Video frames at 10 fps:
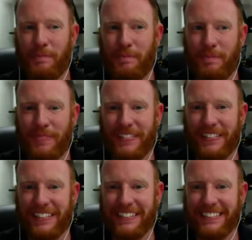
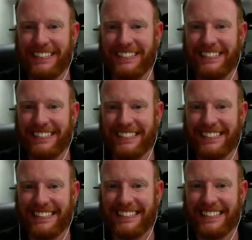
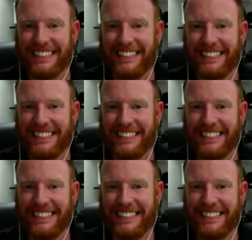
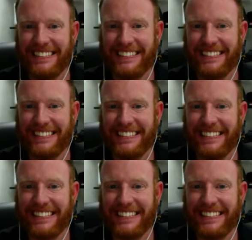This person isn't speaking.